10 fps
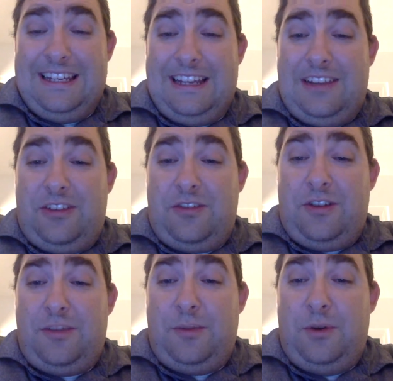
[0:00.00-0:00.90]
And
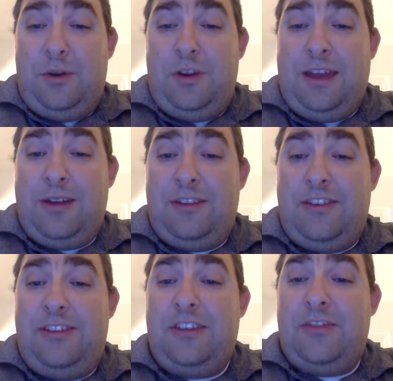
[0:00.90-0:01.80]
Strasburg allowed
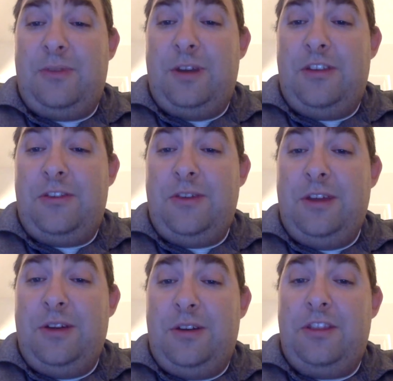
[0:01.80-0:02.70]
6 runs,
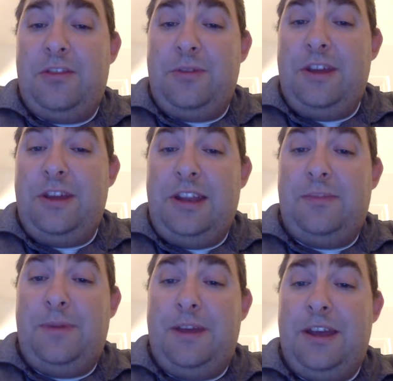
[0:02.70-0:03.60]
3 earned, and 3
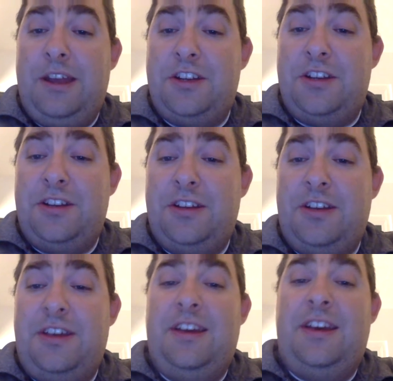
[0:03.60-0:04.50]
innings pitched.
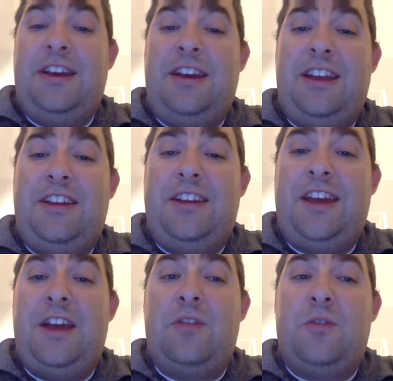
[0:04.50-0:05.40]
And
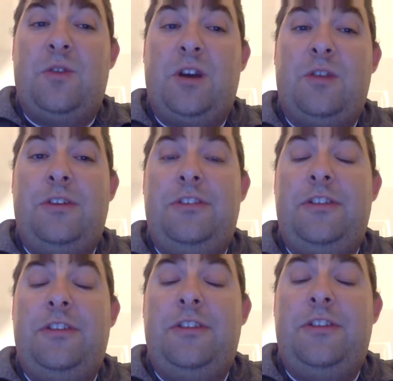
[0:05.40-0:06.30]
Tanner Rourke
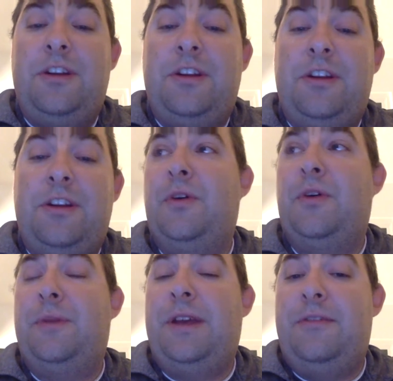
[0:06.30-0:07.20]
was demoted to the
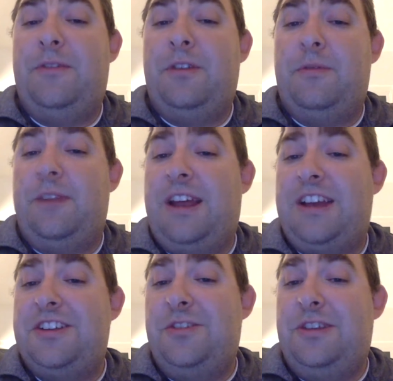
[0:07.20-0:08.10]
bullpen for the
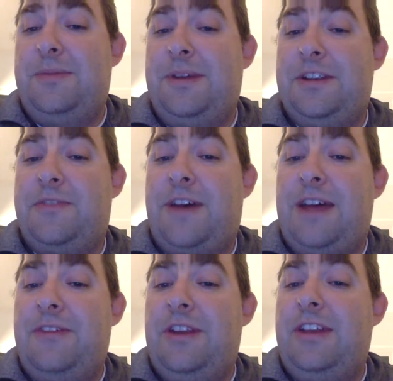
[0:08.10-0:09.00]
Nationals. He pitched
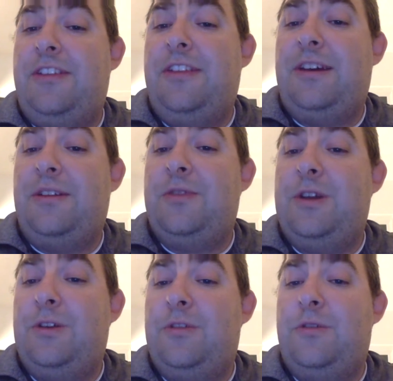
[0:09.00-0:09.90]
5 innings, allowed
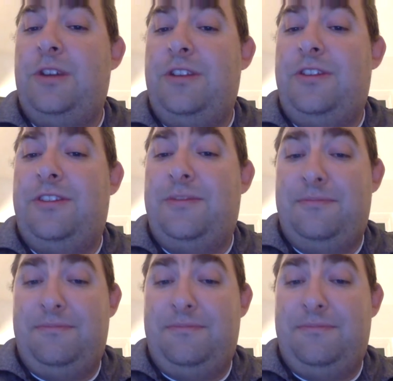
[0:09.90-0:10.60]
3 earned runs.